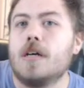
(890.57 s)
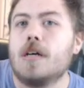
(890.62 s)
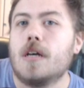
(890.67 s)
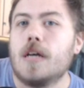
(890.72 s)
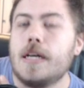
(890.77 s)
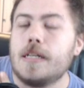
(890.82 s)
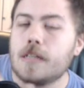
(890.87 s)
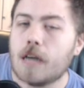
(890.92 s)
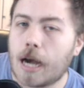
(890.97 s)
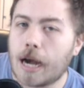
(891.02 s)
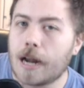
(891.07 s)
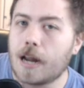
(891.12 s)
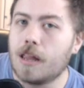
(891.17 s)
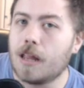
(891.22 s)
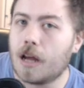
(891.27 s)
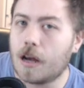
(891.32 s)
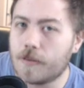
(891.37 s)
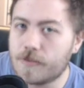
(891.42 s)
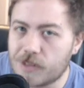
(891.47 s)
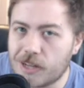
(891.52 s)
it's on and
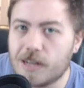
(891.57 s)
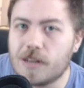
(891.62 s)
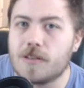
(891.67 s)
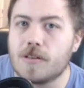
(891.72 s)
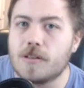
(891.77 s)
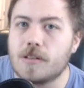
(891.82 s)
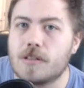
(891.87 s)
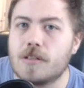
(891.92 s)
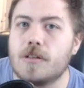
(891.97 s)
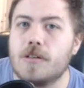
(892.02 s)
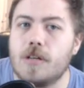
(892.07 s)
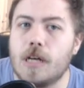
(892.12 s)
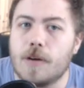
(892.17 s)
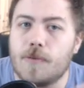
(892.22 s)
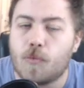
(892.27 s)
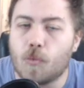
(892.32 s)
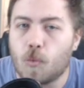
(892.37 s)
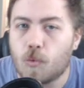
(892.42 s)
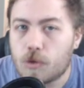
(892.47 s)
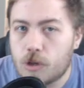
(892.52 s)
off cycles. So you
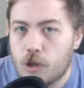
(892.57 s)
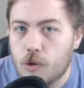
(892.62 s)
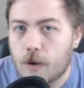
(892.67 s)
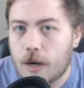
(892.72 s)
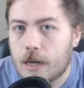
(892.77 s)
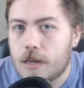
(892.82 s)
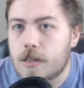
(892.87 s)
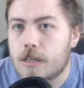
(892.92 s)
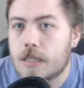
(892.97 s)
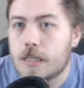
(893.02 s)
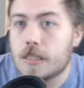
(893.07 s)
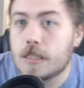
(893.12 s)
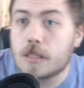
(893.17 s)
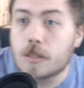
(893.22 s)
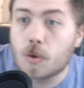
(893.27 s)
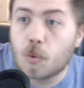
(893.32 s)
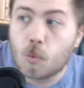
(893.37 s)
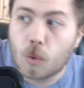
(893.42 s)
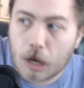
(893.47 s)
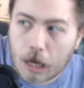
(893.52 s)
have 2 on
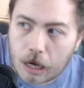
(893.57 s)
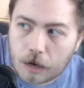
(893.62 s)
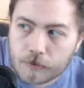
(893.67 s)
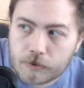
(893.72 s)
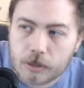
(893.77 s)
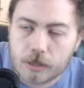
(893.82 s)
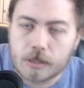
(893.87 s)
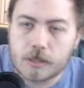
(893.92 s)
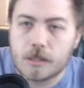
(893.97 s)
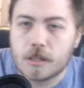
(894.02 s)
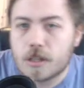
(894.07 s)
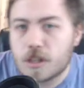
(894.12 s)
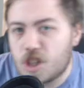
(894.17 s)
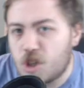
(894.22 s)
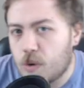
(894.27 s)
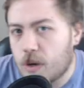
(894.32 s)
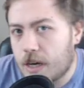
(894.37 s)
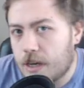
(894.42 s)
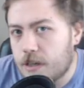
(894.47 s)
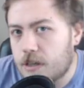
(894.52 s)
turns, 1 off turn,
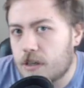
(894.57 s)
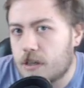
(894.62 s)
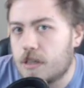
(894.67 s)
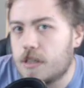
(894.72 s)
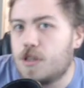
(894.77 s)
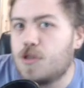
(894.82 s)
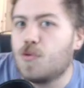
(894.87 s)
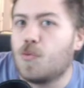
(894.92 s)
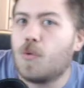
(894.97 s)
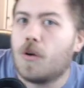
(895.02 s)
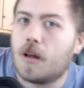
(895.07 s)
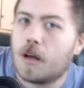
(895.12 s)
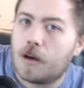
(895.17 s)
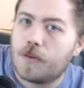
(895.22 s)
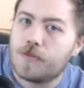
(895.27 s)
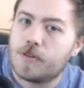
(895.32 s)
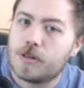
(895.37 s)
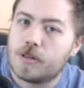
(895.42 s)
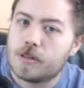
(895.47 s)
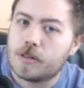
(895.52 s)
2 on turns, 1
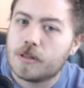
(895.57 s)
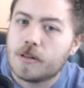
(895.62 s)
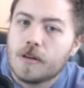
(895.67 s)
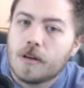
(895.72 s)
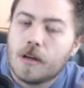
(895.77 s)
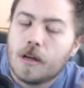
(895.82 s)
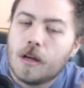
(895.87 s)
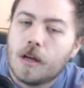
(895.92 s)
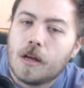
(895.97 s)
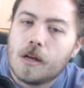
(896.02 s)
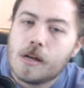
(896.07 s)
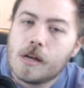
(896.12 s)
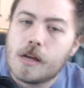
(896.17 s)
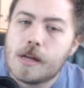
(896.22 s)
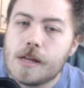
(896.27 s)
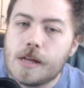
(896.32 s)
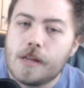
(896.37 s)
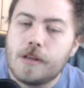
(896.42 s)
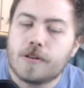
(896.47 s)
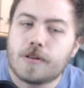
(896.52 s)
off turn.
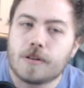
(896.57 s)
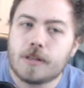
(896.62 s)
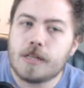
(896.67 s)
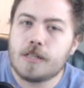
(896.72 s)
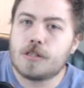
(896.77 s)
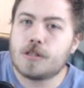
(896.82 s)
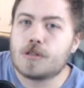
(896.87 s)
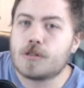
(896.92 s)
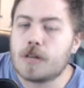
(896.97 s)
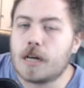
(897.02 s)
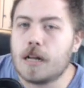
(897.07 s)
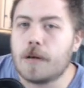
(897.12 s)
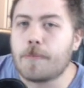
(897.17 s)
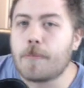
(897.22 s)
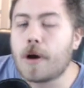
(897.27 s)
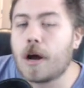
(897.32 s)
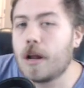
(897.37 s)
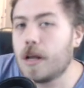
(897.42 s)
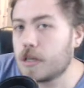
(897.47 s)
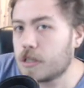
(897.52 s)
and you're really just trying to
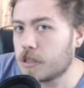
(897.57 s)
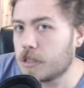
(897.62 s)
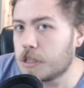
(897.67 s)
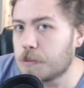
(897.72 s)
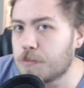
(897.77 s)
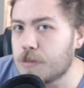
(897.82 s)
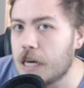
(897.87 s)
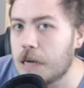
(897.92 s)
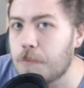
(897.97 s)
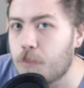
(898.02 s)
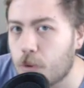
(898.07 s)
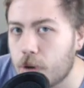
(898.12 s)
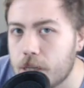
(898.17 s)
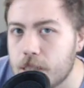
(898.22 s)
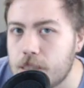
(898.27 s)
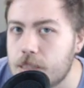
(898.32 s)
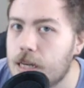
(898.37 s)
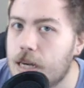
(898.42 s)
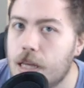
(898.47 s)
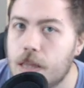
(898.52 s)
punish those
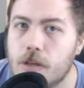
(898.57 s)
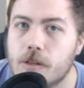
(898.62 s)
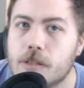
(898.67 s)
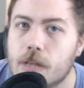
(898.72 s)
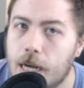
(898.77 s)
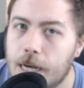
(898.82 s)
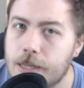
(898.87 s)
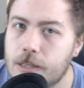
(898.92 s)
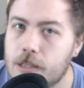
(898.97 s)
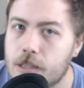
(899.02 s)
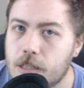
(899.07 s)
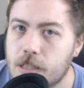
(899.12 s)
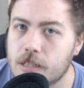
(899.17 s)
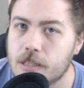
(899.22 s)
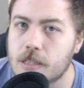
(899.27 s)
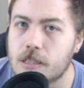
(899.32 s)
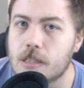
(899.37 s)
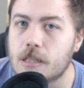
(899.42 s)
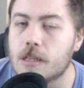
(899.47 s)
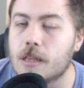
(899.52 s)
breakpoints on those on
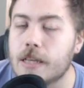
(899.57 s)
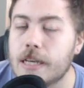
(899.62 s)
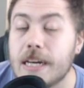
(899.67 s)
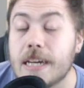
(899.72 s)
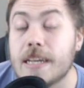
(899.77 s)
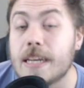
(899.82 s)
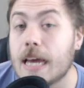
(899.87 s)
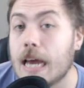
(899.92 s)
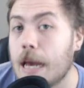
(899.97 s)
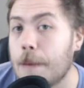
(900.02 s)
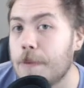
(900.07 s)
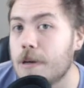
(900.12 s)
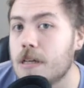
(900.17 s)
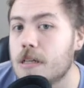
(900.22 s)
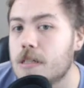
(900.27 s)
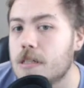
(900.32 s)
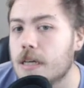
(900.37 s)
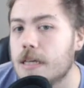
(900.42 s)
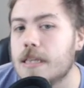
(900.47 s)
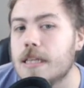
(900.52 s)
turns to leak
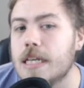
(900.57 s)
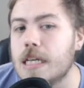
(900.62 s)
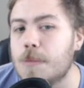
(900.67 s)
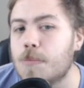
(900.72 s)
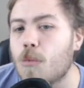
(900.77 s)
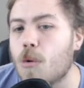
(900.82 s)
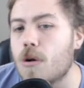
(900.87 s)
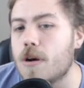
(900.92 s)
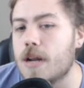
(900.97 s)
damage and leak more